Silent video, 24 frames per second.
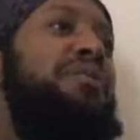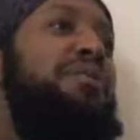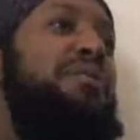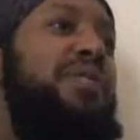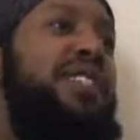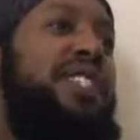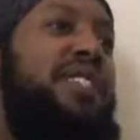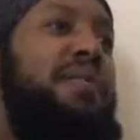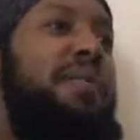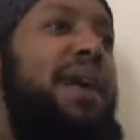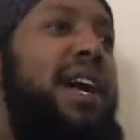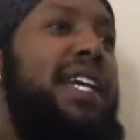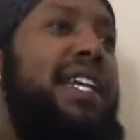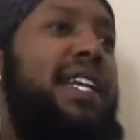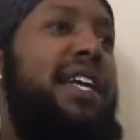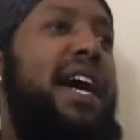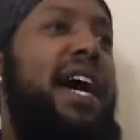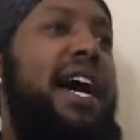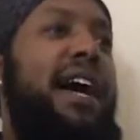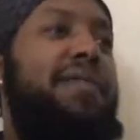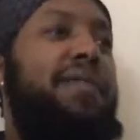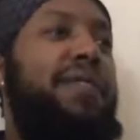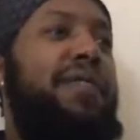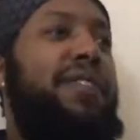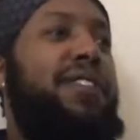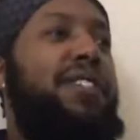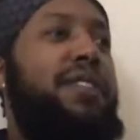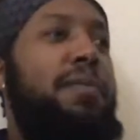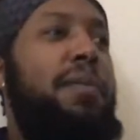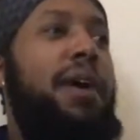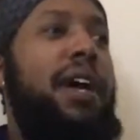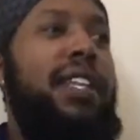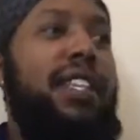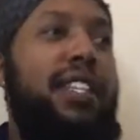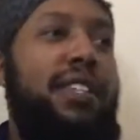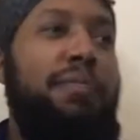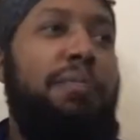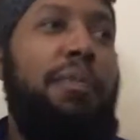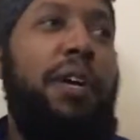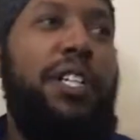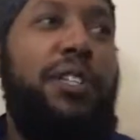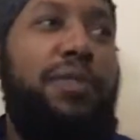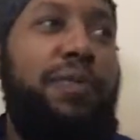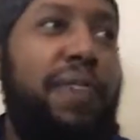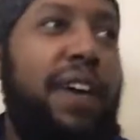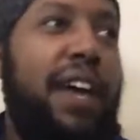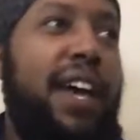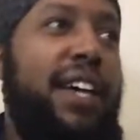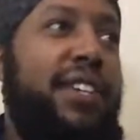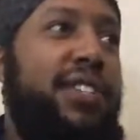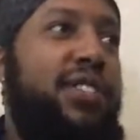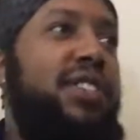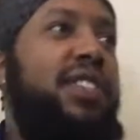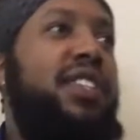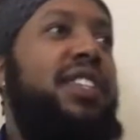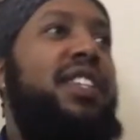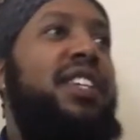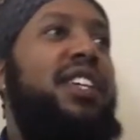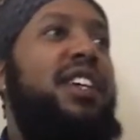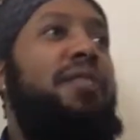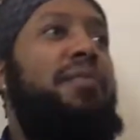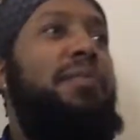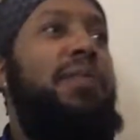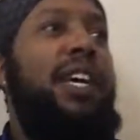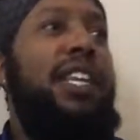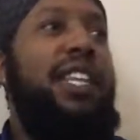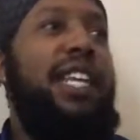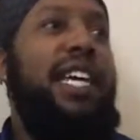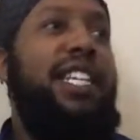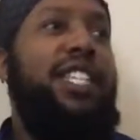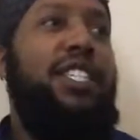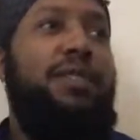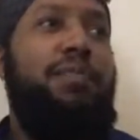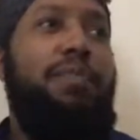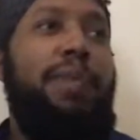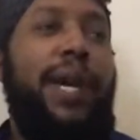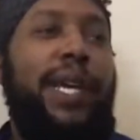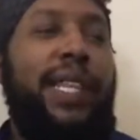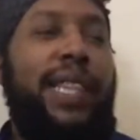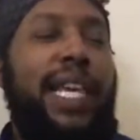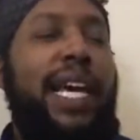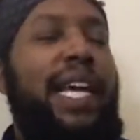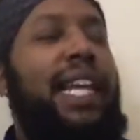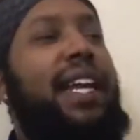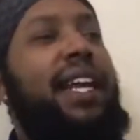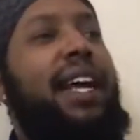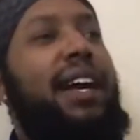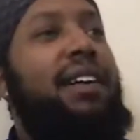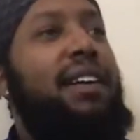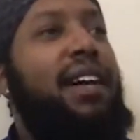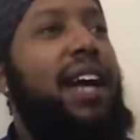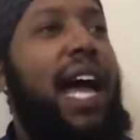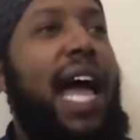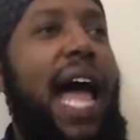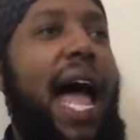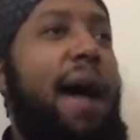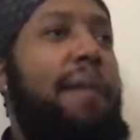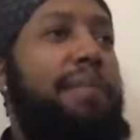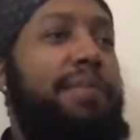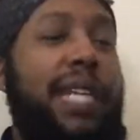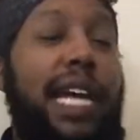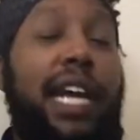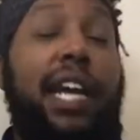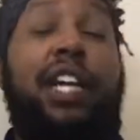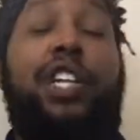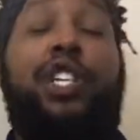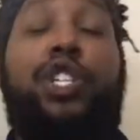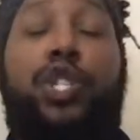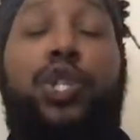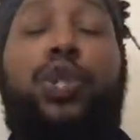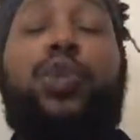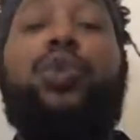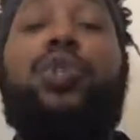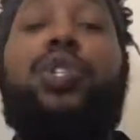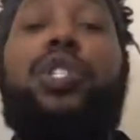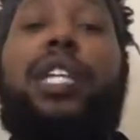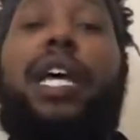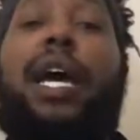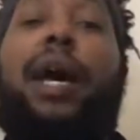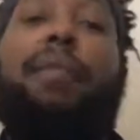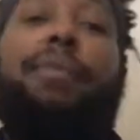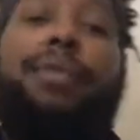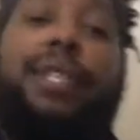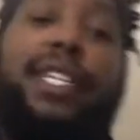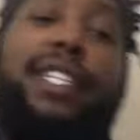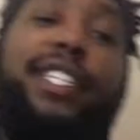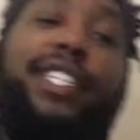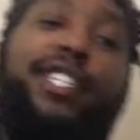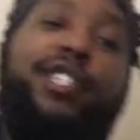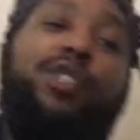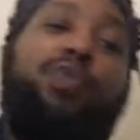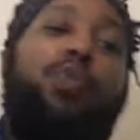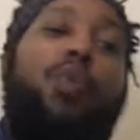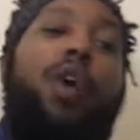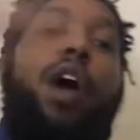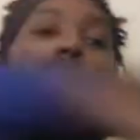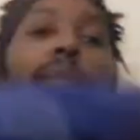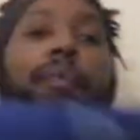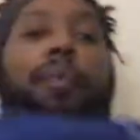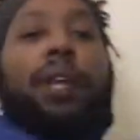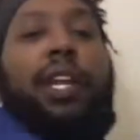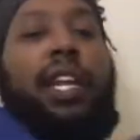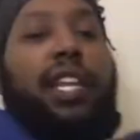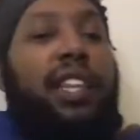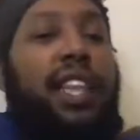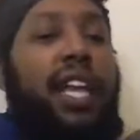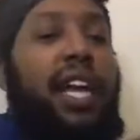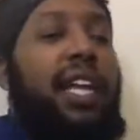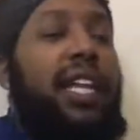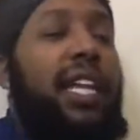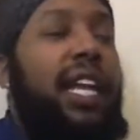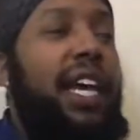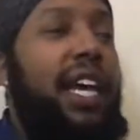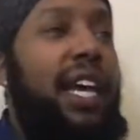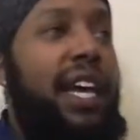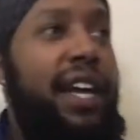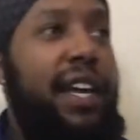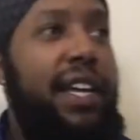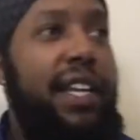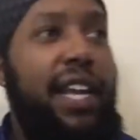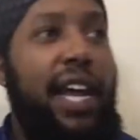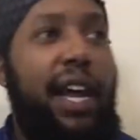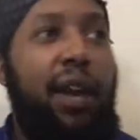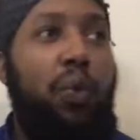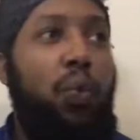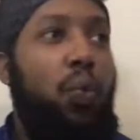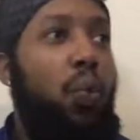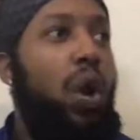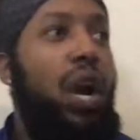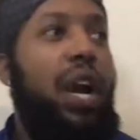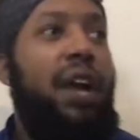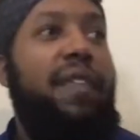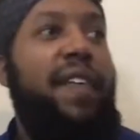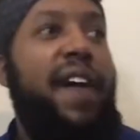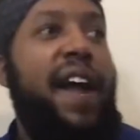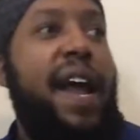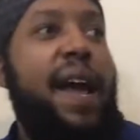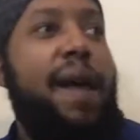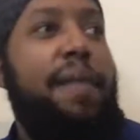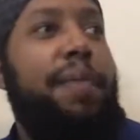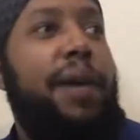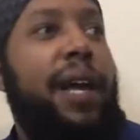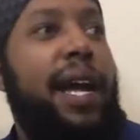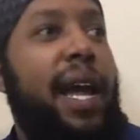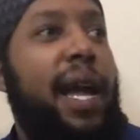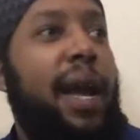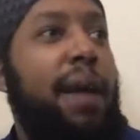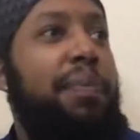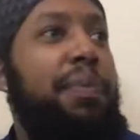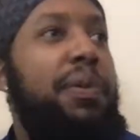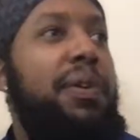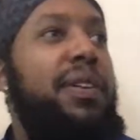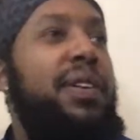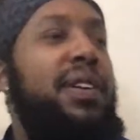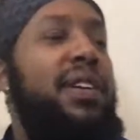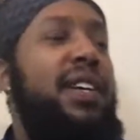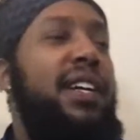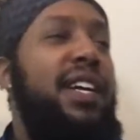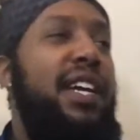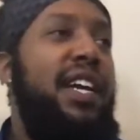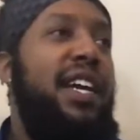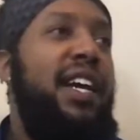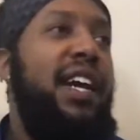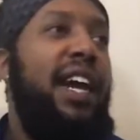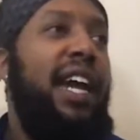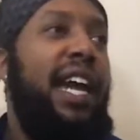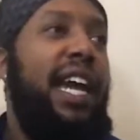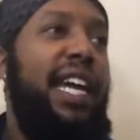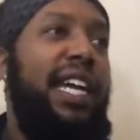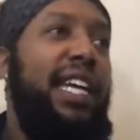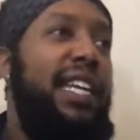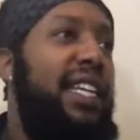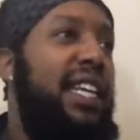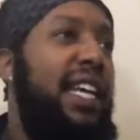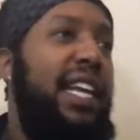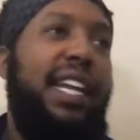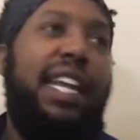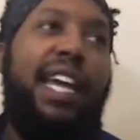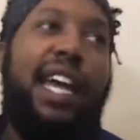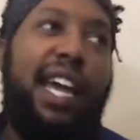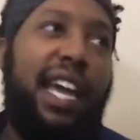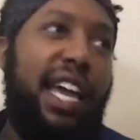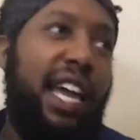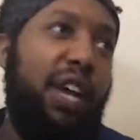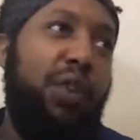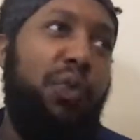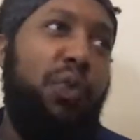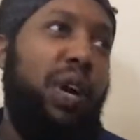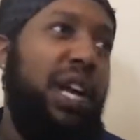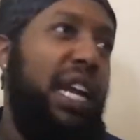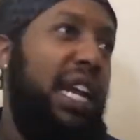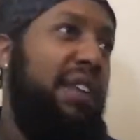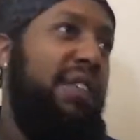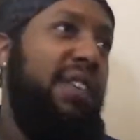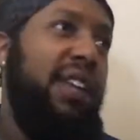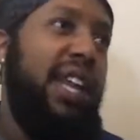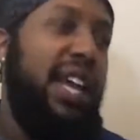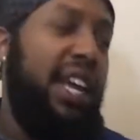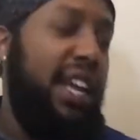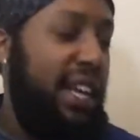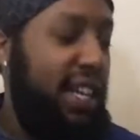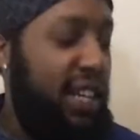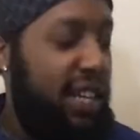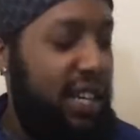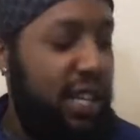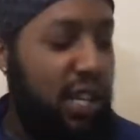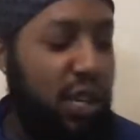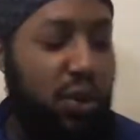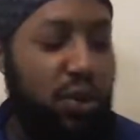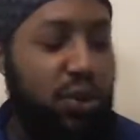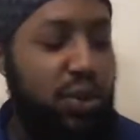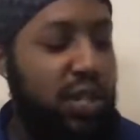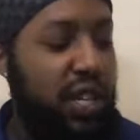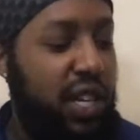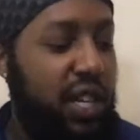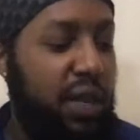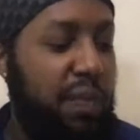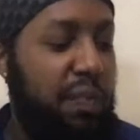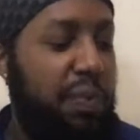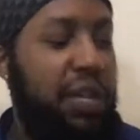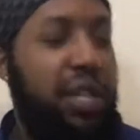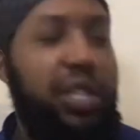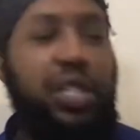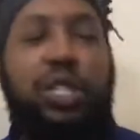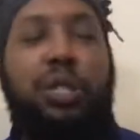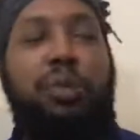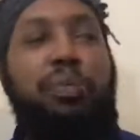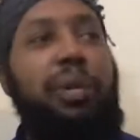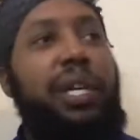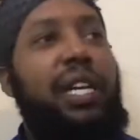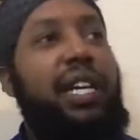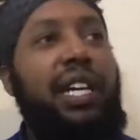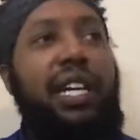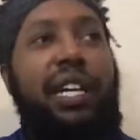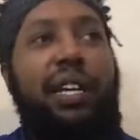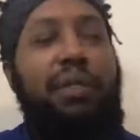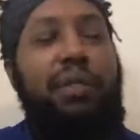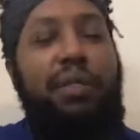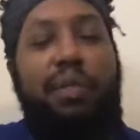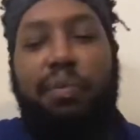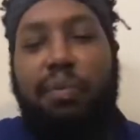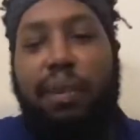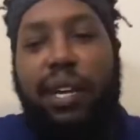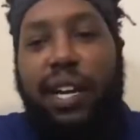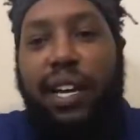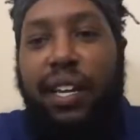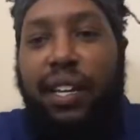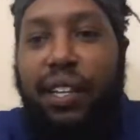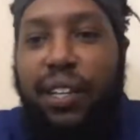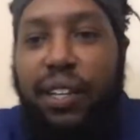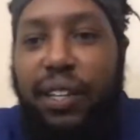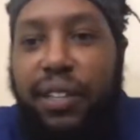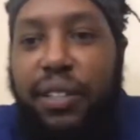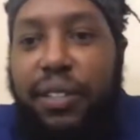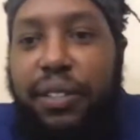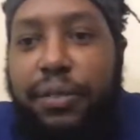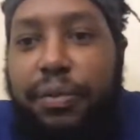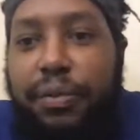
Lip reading: somebody diving for somebody that's much faster than them, and they just make that I'm taking 2 steps and swiping at their leg, like whatever happened. And he did that, and he wasn't even like close in the picture, man. It was a bad look.